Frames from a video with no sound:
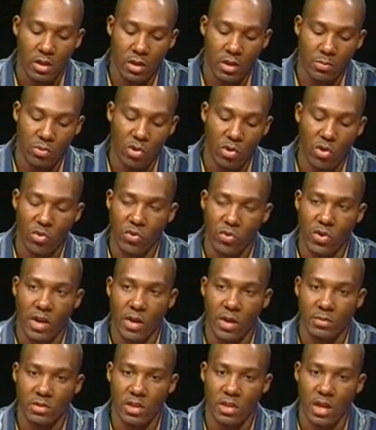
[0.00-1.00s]

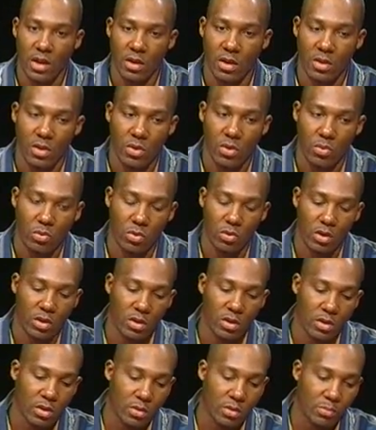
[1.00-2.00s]
programs that
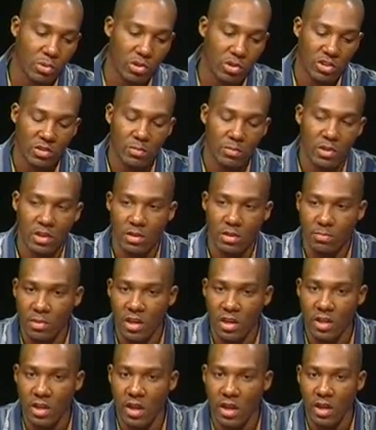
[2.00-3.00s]
would push me to
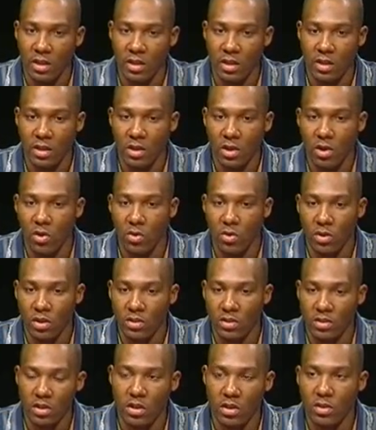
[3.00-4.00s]
be that and go and
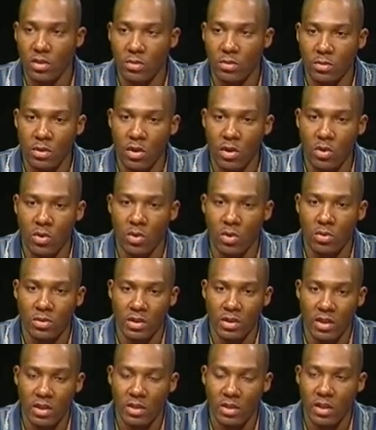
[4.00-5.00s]
continue to go on
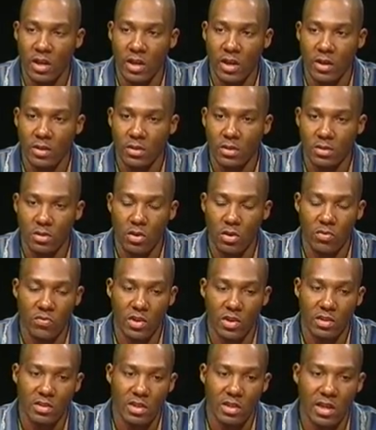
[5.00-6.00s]
in that. So
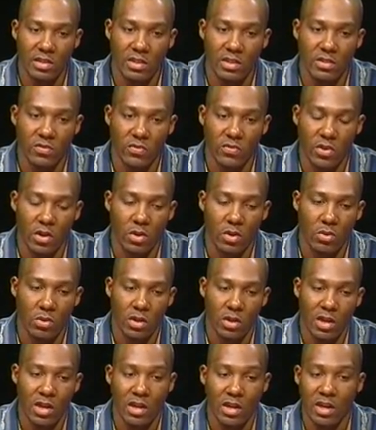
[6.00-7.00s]
eventually I just fell
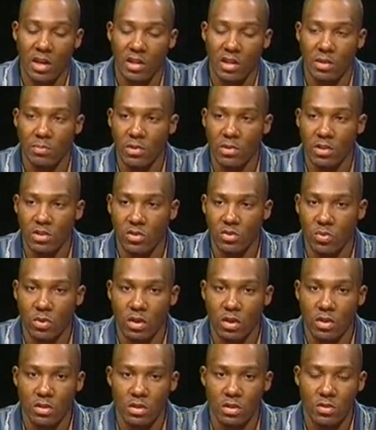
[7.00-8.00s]
and got caught up in the
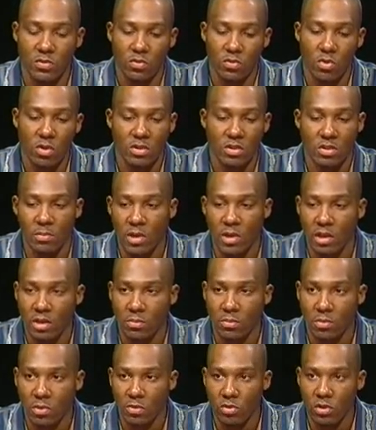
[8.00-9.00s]
twist as far as in my
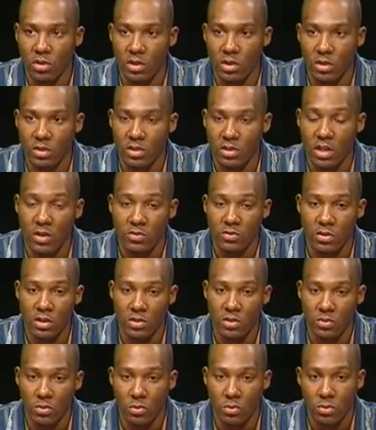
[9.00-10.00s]
community in South
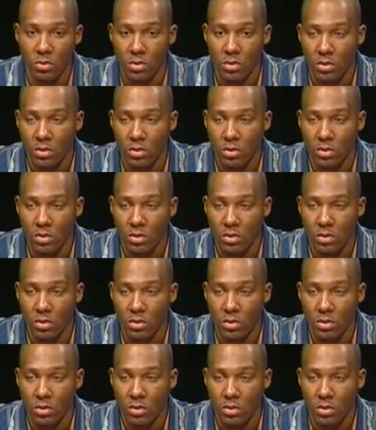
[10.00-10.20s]
Central.